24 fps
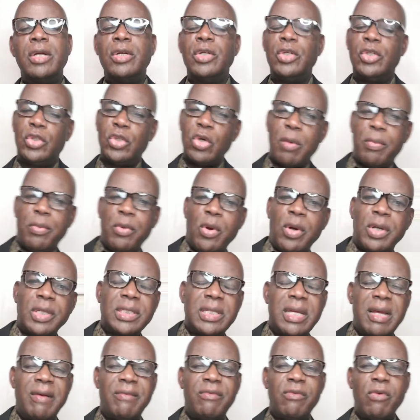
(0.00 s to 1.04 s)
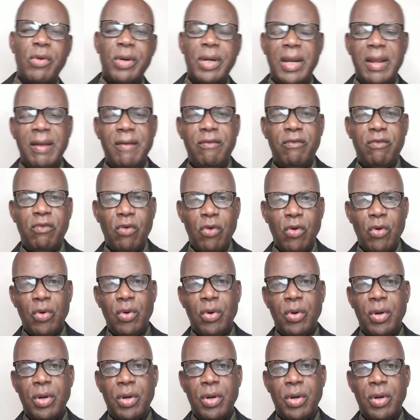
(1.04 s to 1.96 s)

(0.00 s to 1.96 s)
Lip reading: drop yourself on the floor,